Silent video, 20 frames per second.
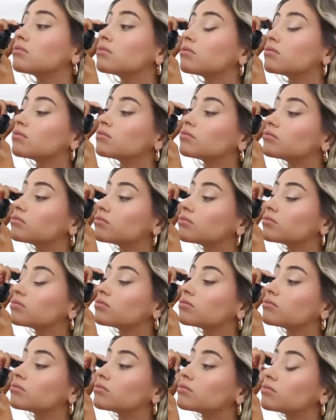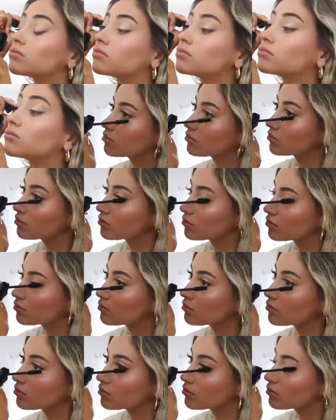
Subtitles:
No one is speaking in this clip.